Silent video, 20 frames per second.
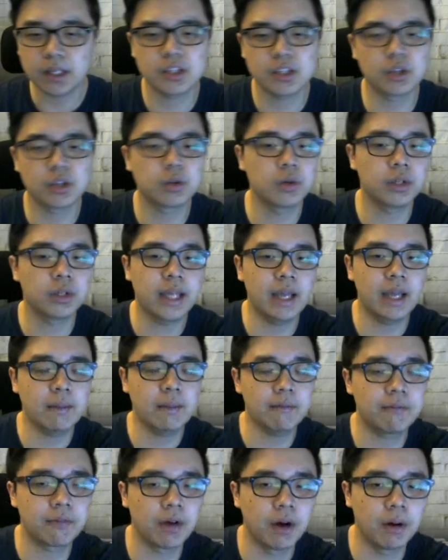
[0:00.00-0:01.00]
So good
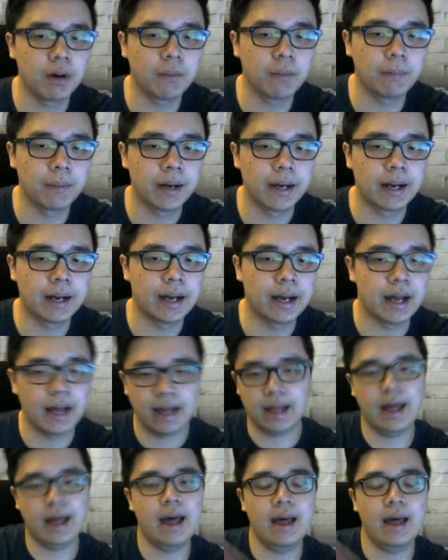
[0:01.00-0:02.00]
game from
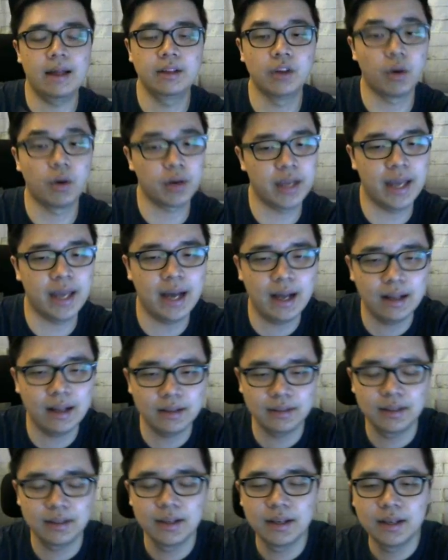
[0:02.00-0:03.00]
Nokia.
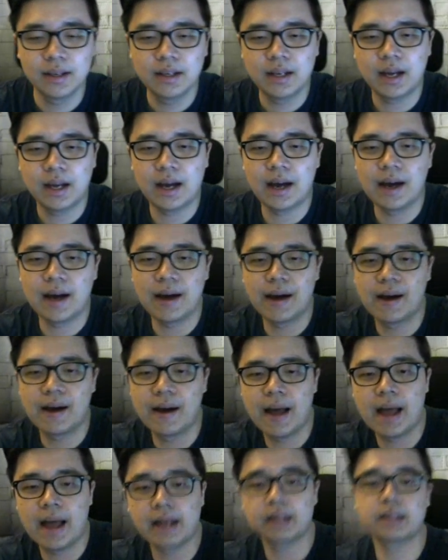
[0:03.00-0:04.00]

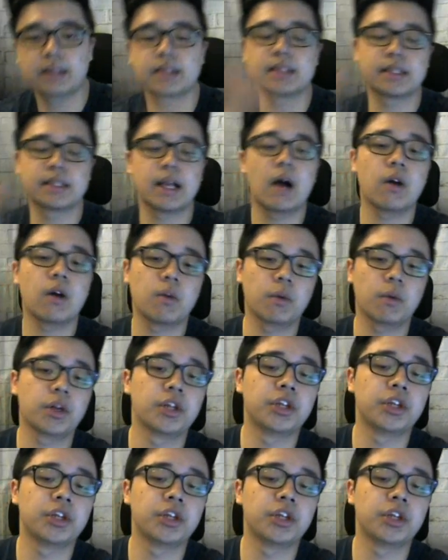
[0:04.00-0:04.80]
And this is how you want to